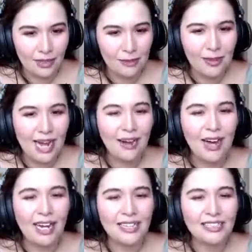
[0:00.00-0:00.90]
But how
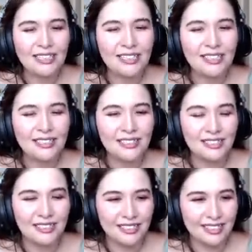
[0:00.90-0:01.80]
are
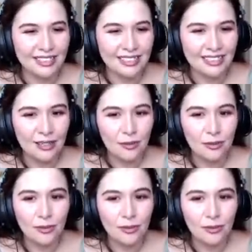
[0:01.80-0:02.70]
you? I hit this
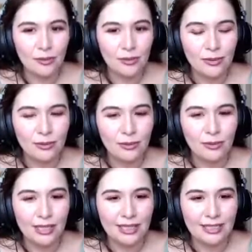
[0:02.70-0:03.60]
bucket in one of the
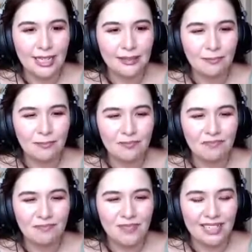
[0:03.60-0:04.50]
alleyways once,
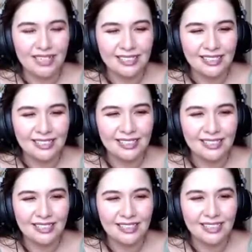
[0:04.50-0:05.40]
and throughout the
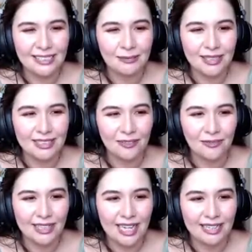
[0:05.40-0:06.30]
rest of the playthrough
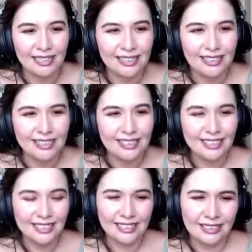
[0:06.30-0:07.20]
that day, every time I passed
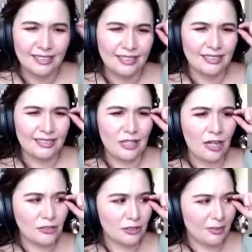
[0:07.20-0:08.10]
it, the bucket wasn't
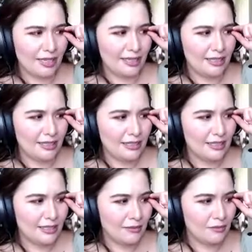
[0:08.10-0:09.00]
moving, but the sound
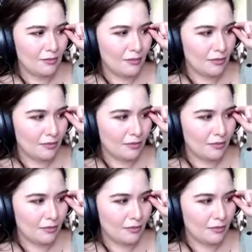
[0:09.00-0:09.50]
was still there.